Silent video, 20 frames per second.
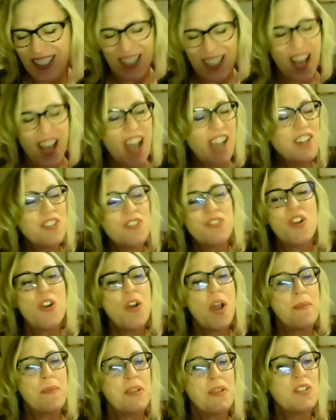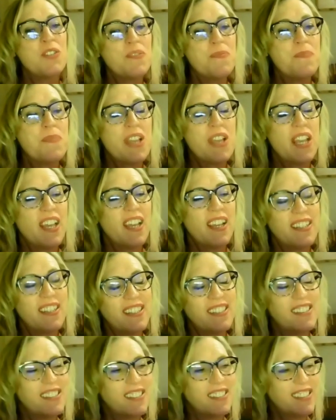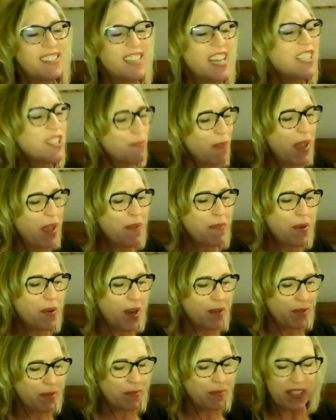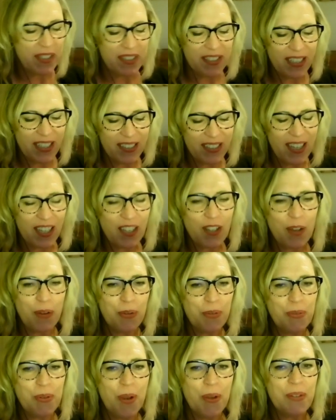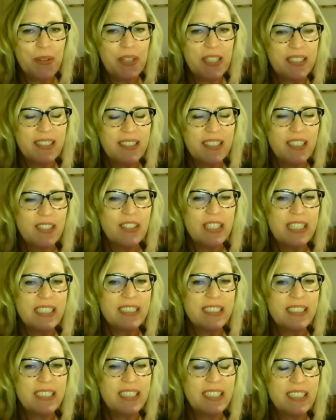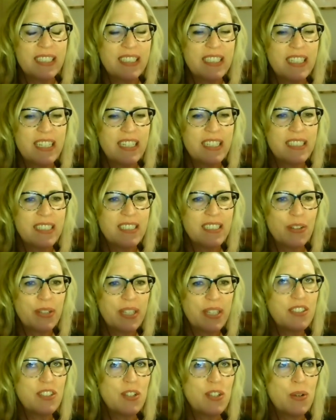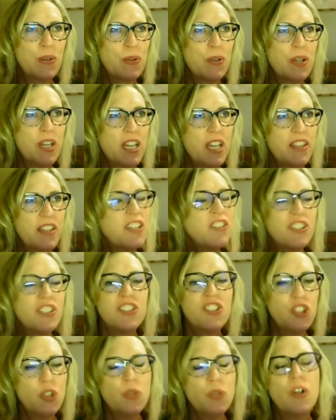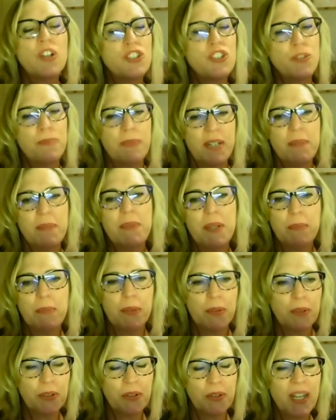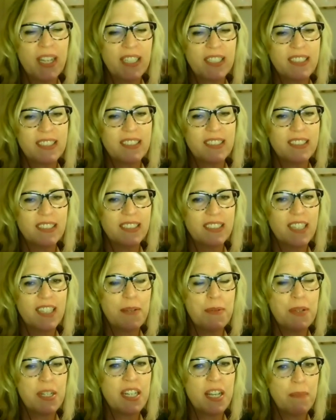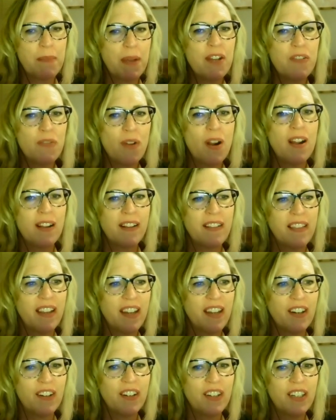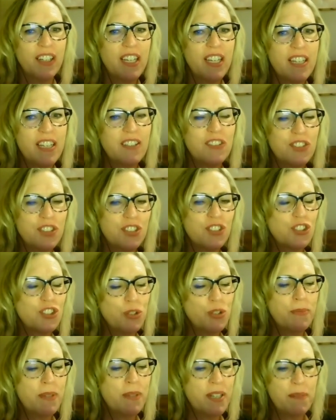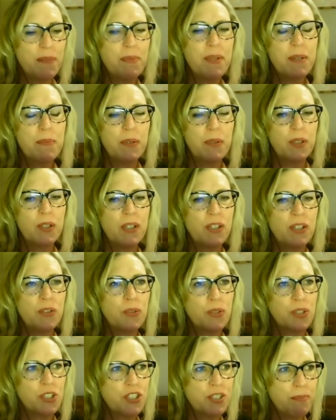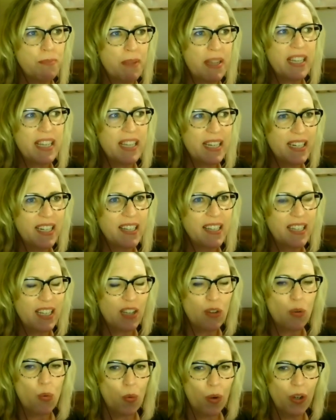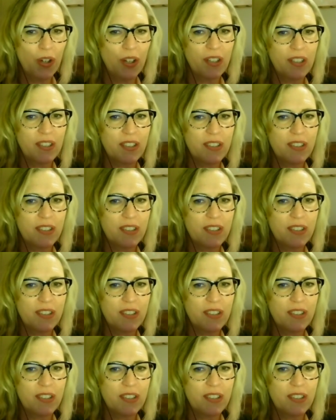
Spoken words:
I don't know. I mean, that's my problem is I go through all these theories and okay, so there just too many people, correct? I mean, am I wrong there? There's just too many people in order to make anything work.